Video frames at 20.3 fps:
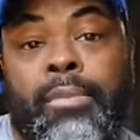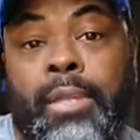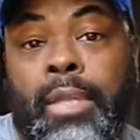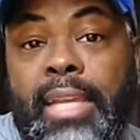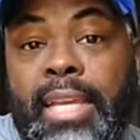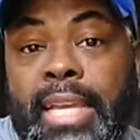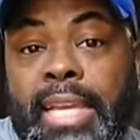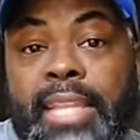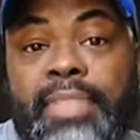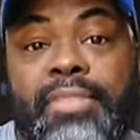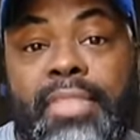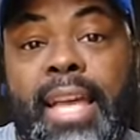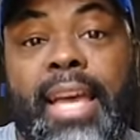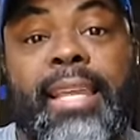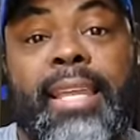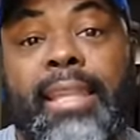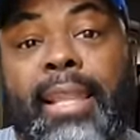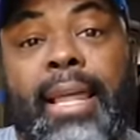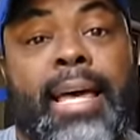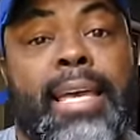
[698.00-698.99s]
hit
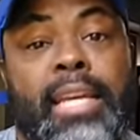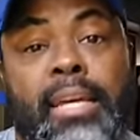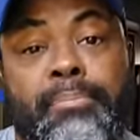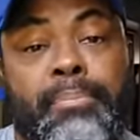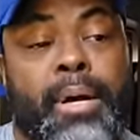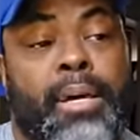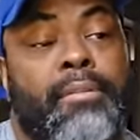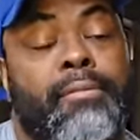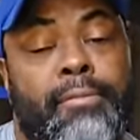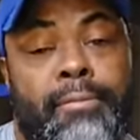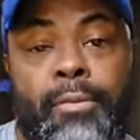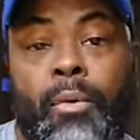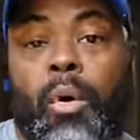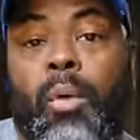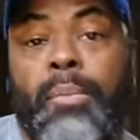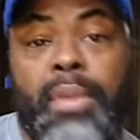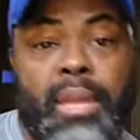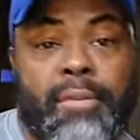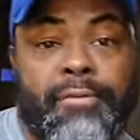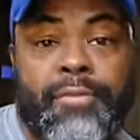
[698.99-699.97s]
that like button for
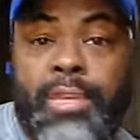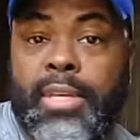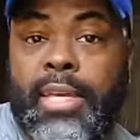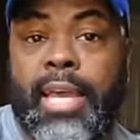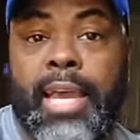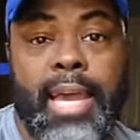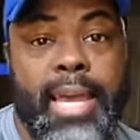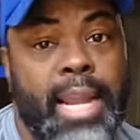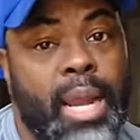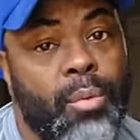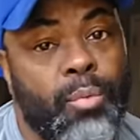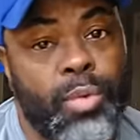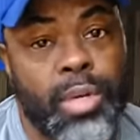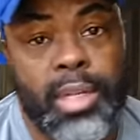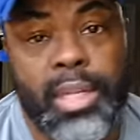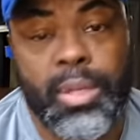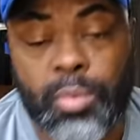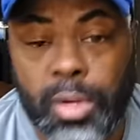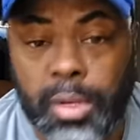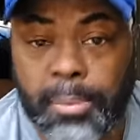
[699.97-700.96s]
me if you can. I
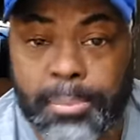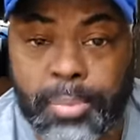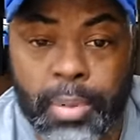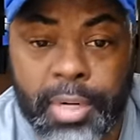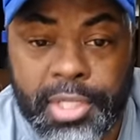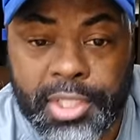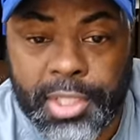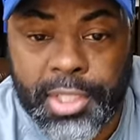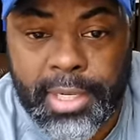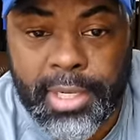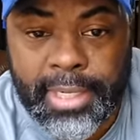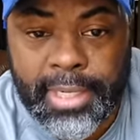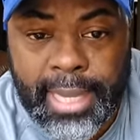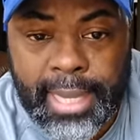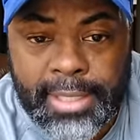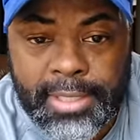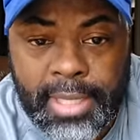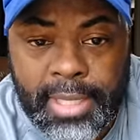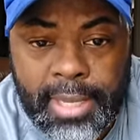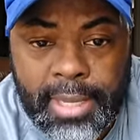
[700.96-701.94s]
really would appreciate it,
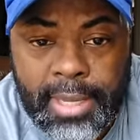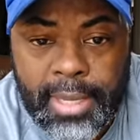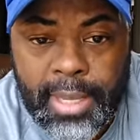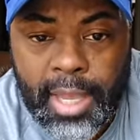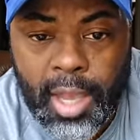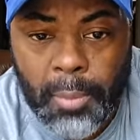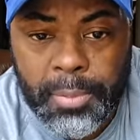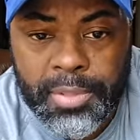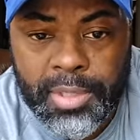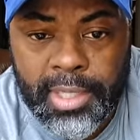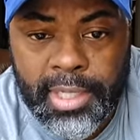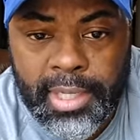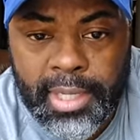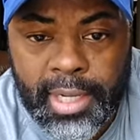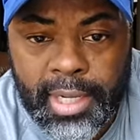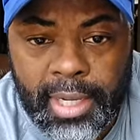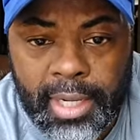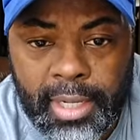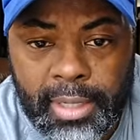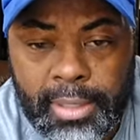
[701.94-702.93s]
guys. Helps the
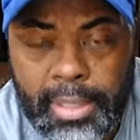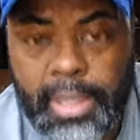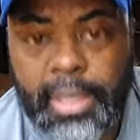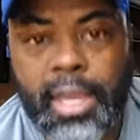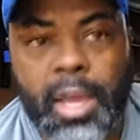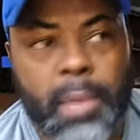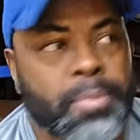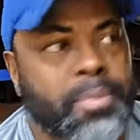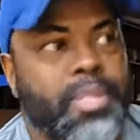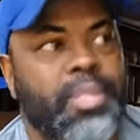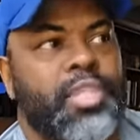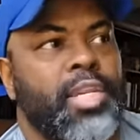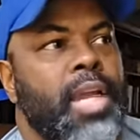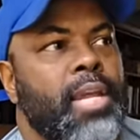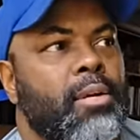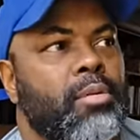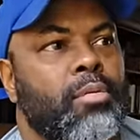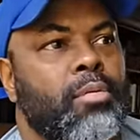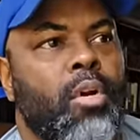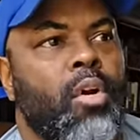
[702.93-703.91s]
uh, helps the
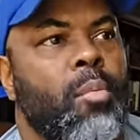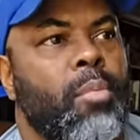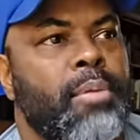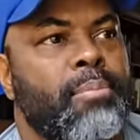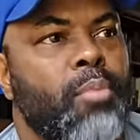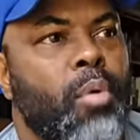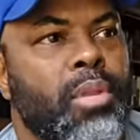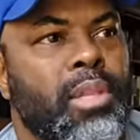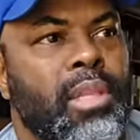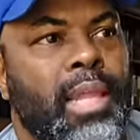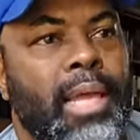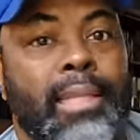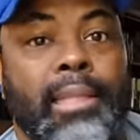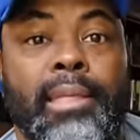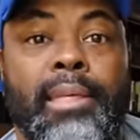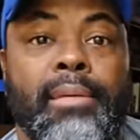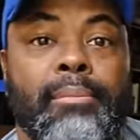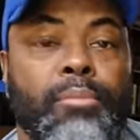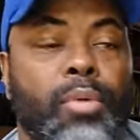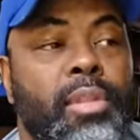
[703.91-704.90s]
channel grow, but more than
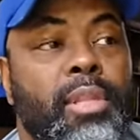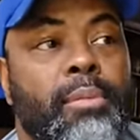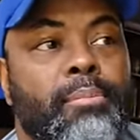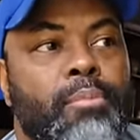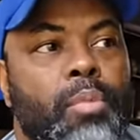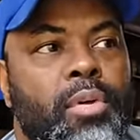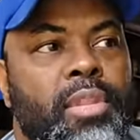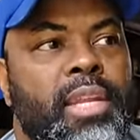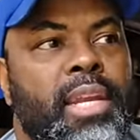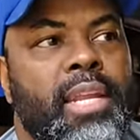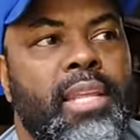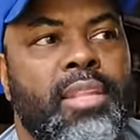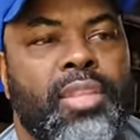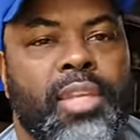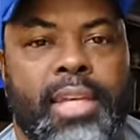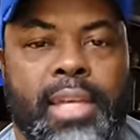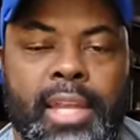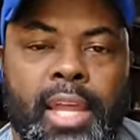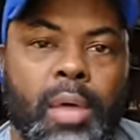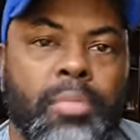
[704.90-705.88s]
likely, more than more than
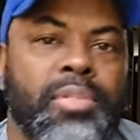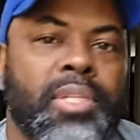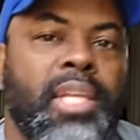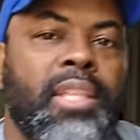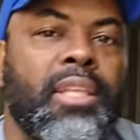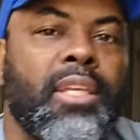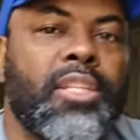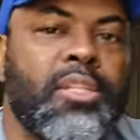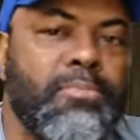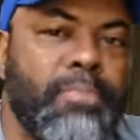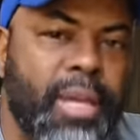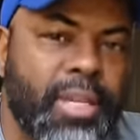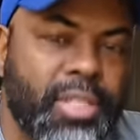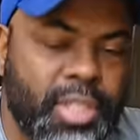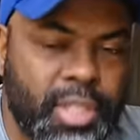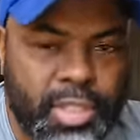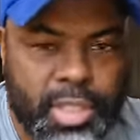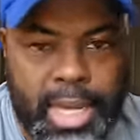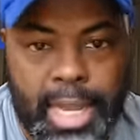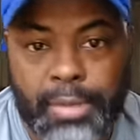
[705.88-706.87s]
anything, it helps get this
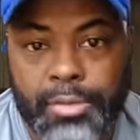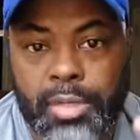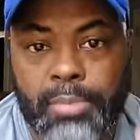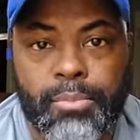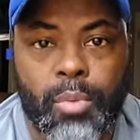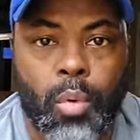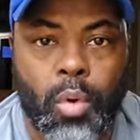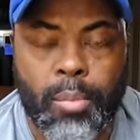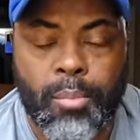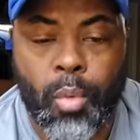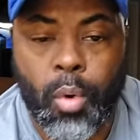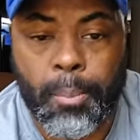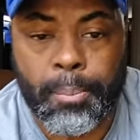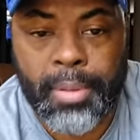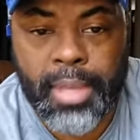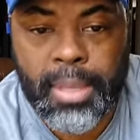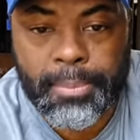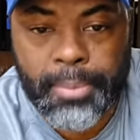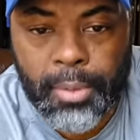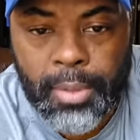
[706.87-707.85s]
message out to more and more
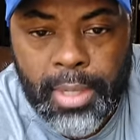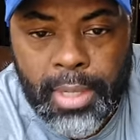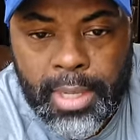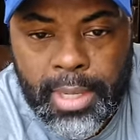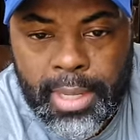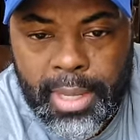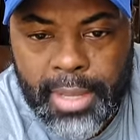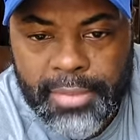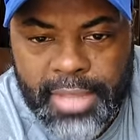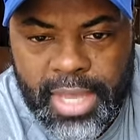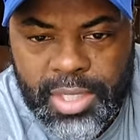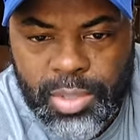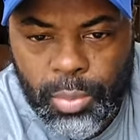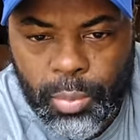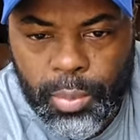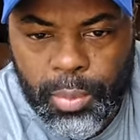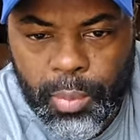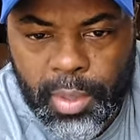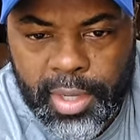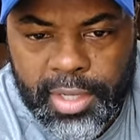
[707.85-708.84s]
people. And that's what
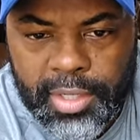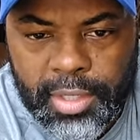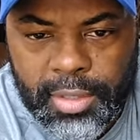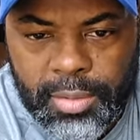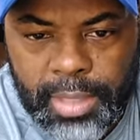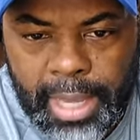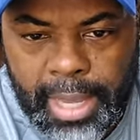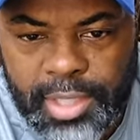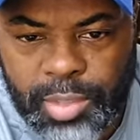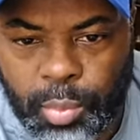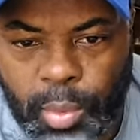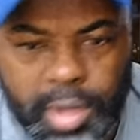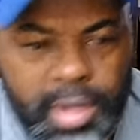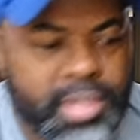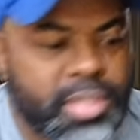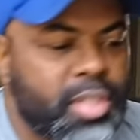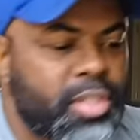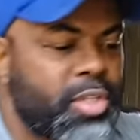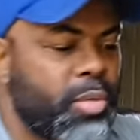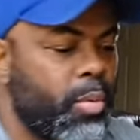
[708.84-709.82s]
we want to do, guys. We're in a
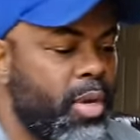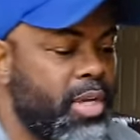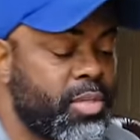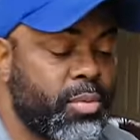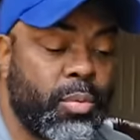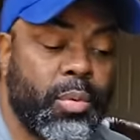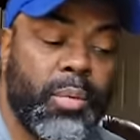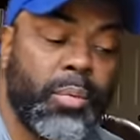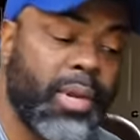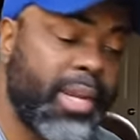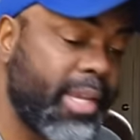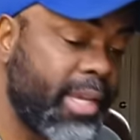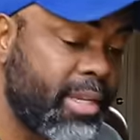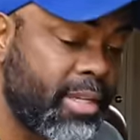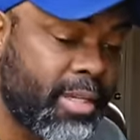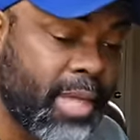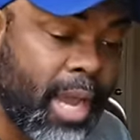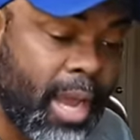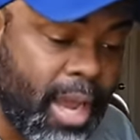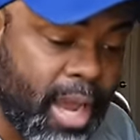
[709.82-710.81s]
situation we want to
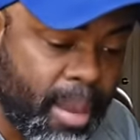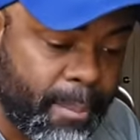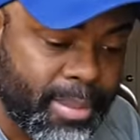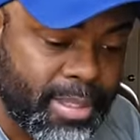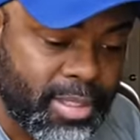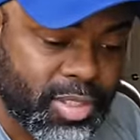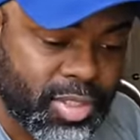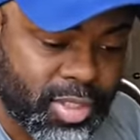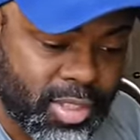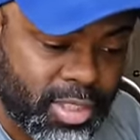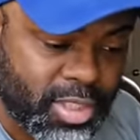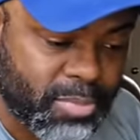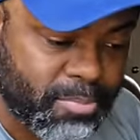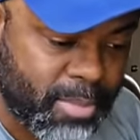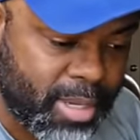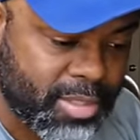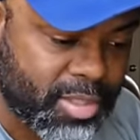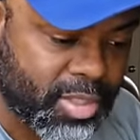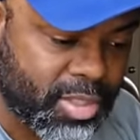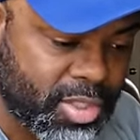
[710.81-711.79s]
get common sense
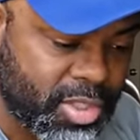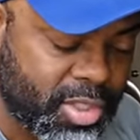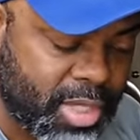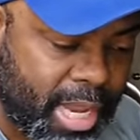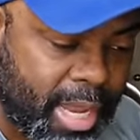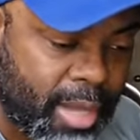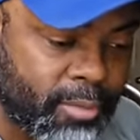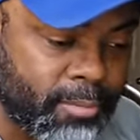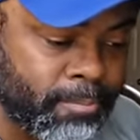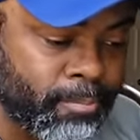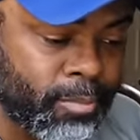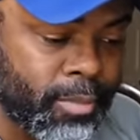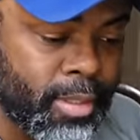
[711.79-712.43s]
messages out